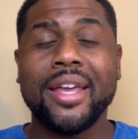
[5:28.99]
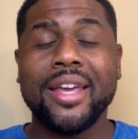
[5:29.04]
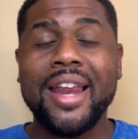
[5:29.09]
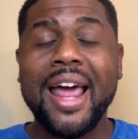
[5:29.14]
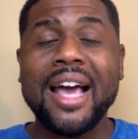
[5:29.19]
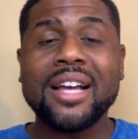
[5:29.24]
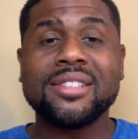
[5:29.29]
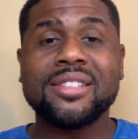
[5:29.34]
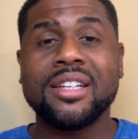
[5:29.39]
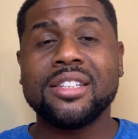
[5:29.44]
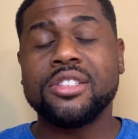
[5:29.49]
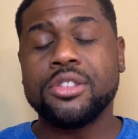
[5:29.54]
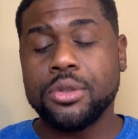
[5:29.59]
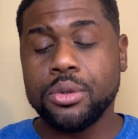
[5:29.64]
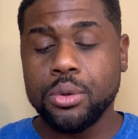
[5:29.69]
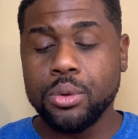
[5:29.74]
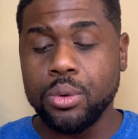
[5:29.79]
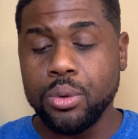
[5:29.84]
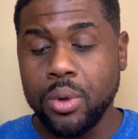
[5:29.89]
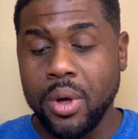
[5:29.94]
Get access
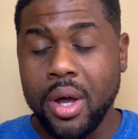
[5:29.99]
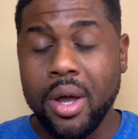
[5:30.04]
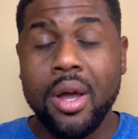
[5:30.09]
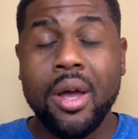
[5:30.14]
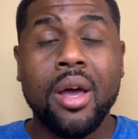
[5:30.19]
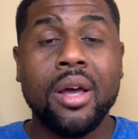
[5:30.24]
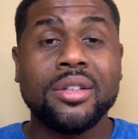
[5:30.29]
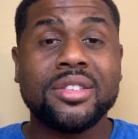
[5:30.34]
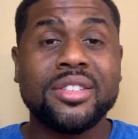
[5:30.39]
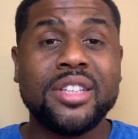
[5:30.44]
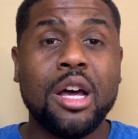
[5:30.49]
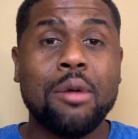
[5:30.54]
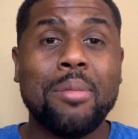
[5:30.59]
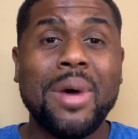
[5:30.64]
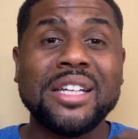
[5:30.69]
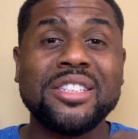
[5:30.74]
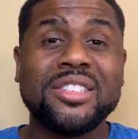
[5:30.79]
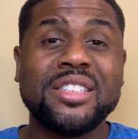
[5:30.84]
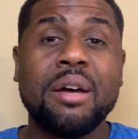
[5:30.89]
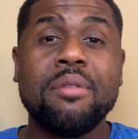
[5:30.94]
to
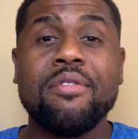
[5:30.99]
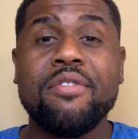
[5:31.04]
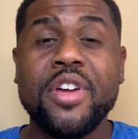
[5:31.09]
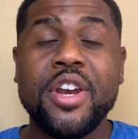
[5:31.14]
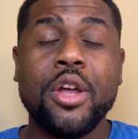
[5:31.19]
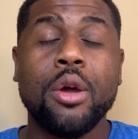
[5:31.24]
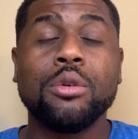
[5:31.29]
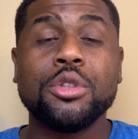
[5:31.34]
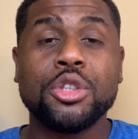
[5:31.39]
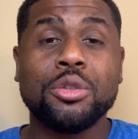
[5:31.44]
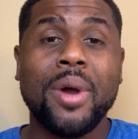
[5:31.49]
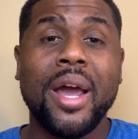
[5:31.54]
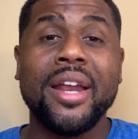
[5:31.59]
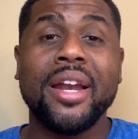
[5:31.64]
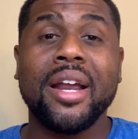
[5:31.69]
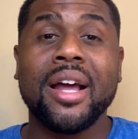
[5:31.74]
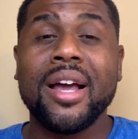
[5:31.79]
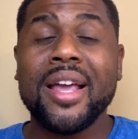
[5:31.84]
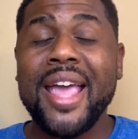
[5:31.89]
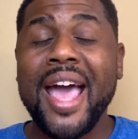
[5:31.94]
step-by-step video
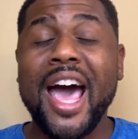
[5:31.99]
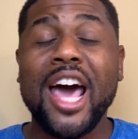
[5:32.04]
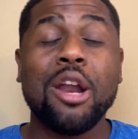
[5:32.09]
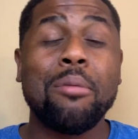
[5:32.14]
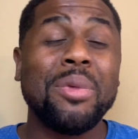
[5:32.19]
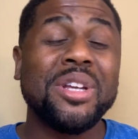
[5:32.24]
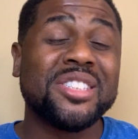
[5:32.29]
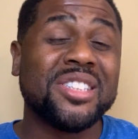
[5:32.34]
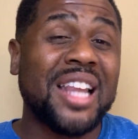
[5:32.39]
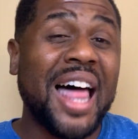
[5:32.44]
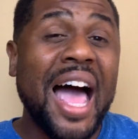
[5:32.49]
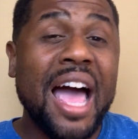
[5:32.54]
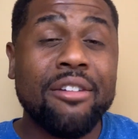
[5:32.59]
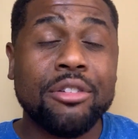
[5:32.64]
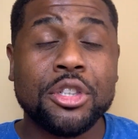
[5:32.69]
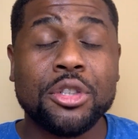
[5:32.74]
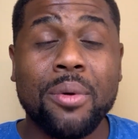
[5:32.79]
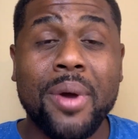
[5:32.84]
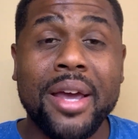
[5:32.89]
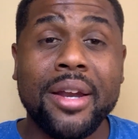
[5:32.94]
training, academies, live
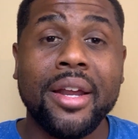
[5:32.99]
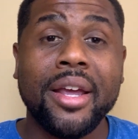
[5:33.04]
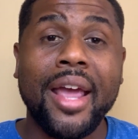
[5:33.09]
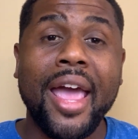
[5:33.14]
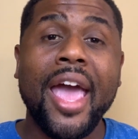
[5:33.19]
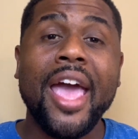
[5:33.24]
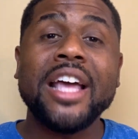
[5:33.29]
training,